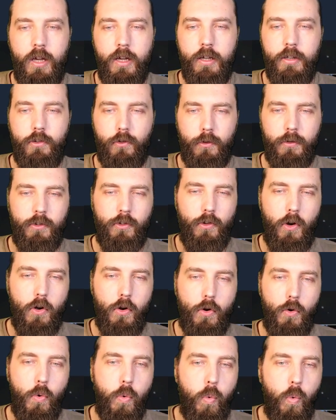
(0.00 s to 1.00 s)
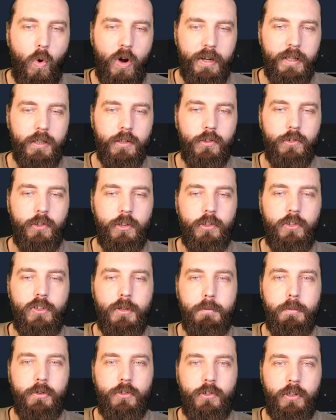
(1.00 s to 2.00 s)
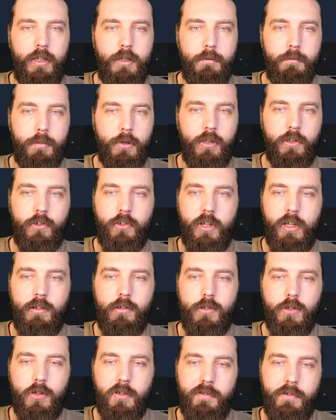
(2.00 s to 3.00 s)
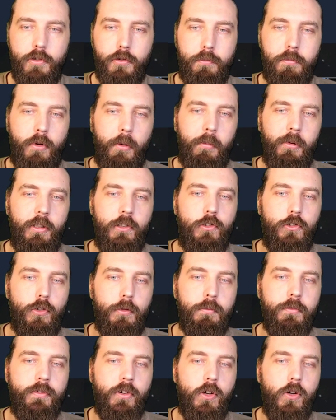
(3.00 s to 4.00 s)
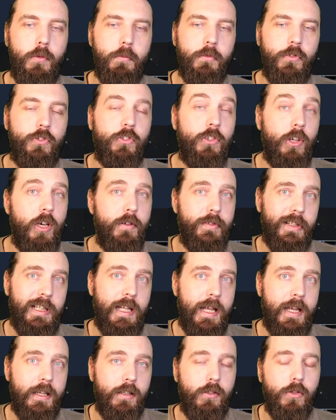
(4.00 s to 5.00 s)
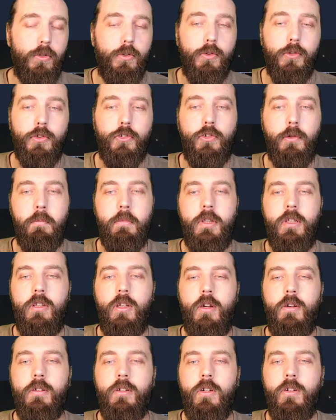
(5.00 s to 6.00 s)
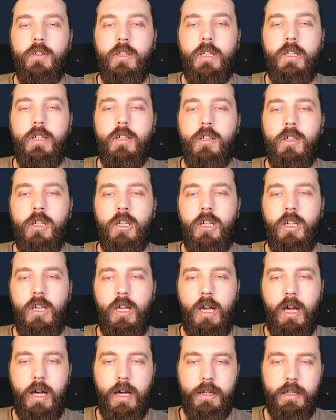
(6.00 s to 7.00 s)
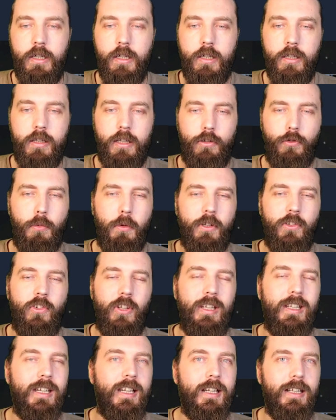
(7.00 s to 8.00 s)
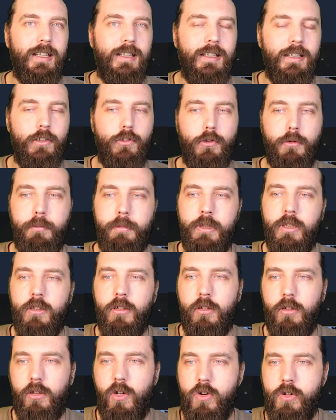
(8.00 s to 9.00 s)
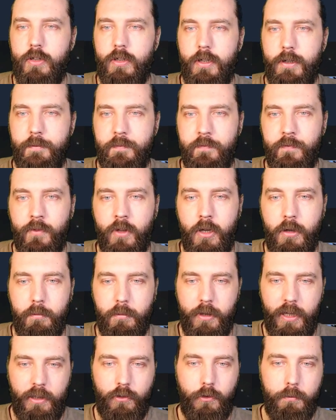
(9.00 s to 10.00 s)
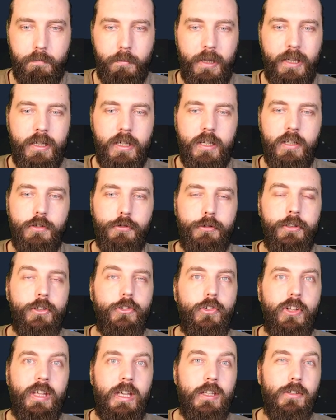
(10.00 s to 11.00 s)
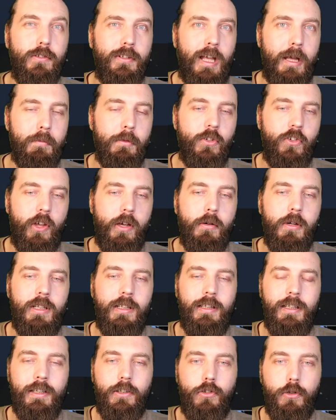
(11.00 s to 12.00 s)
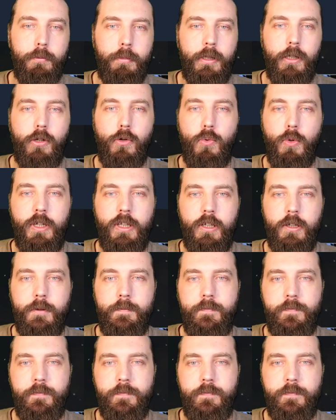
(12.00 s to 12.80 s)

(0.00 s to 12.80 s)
So it's not quite 60%, but it's near enough. There's probably some form of server lag or something going on here, and that's why it's taking a little bit longer. But that's a big increase to get your damage out a little bit quicker.